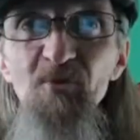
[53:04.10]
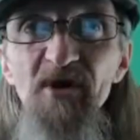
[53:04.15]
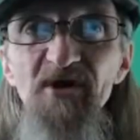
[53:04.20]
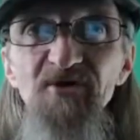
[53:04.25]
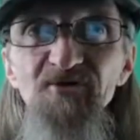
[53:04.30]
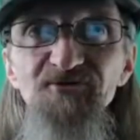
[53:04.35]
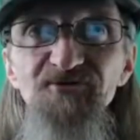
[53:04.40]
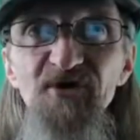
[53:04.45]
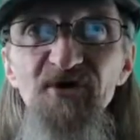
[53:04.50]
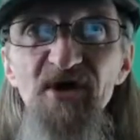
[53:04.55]

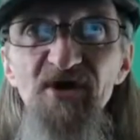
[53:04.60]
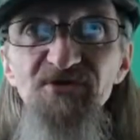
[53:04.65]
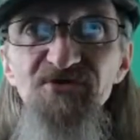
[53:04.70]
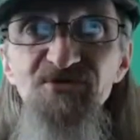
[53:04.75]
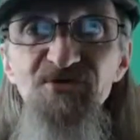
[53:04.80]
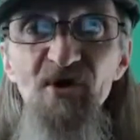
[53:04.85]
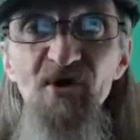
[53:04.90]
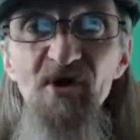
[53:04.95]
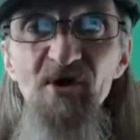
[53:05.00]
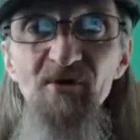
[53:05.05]
your tests
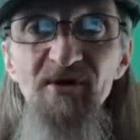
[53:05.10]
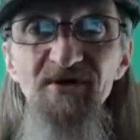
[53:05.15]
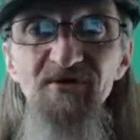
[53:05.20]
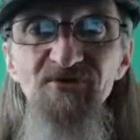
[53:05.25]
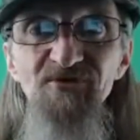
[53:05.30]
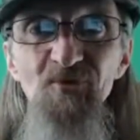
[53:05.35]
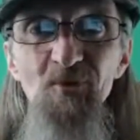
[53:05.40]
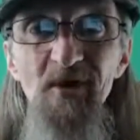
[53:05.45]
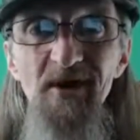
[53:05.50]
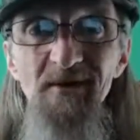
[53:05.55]
show.
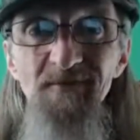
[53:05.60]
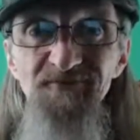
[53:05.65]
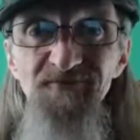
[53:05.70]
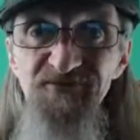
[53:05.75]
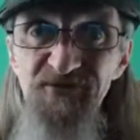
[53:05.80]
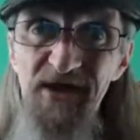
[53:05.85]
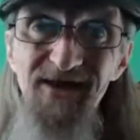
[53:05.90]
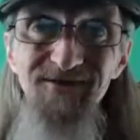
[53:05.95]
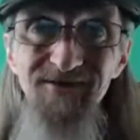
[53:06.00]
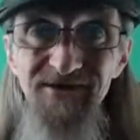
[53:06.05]
Here's what I'm
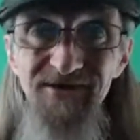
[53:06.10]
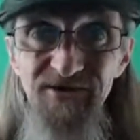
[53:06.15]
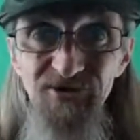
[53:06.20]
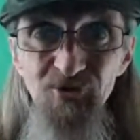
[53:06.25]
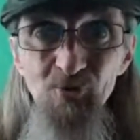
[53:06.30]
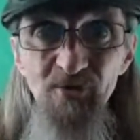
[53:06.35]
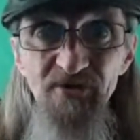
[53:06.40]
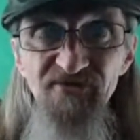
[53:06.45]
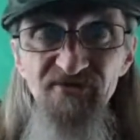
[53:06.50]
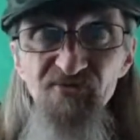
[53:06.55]
telling
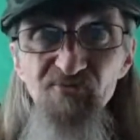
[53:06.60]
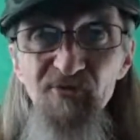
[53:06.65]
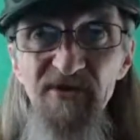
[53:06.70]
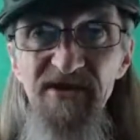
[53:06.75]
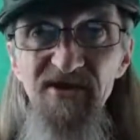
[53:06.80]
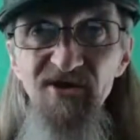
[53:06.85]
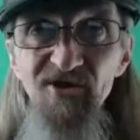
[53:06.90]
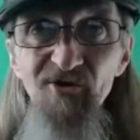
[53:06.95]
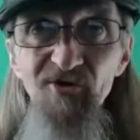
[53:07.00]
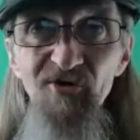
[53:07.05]
you is
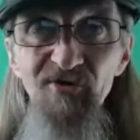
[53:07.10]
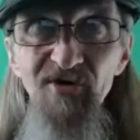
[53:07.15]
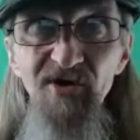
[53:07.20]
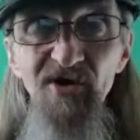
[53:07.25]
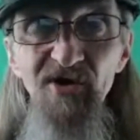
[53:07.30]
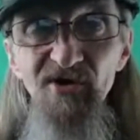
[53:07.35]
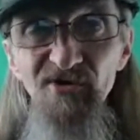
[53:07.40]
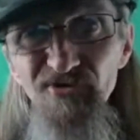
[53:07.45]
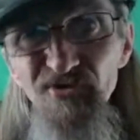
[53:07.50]
real. Do